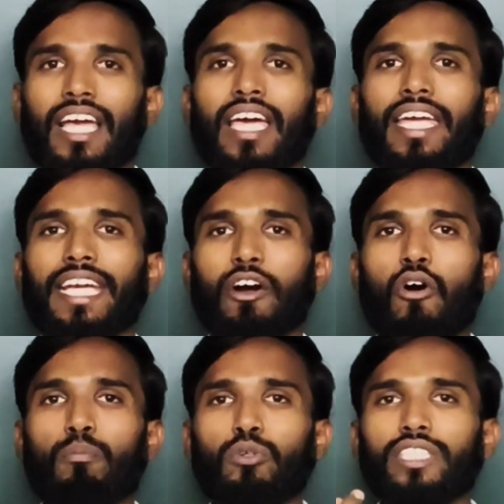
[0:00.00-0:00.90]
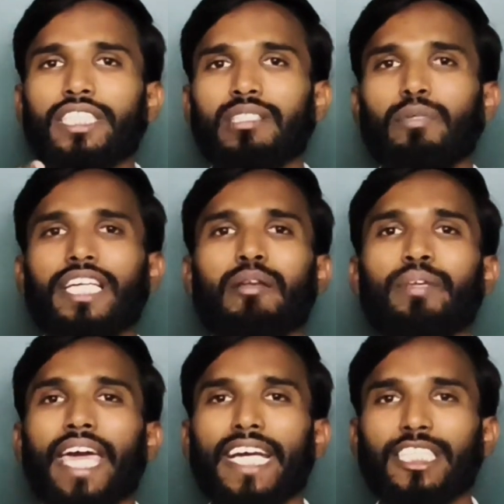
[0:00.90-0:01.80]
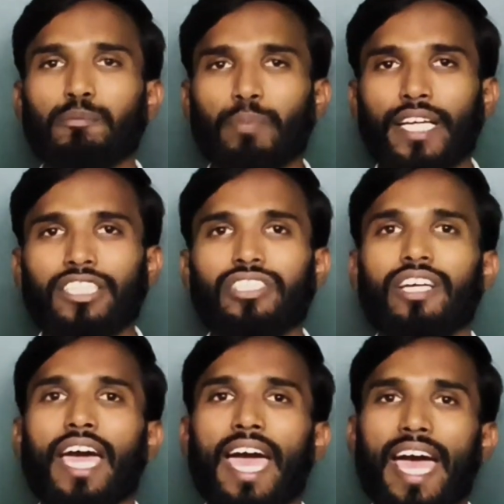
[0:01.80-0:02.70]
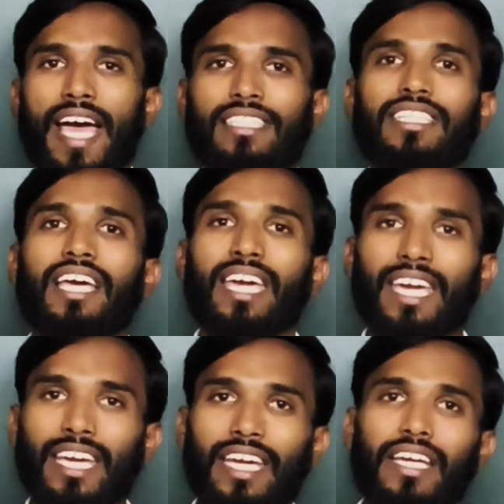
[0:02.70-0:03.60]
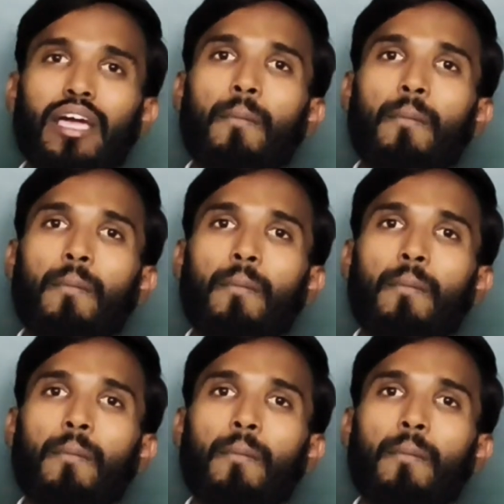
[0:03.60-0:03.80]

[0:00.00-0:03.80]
a composite number can be expressed as a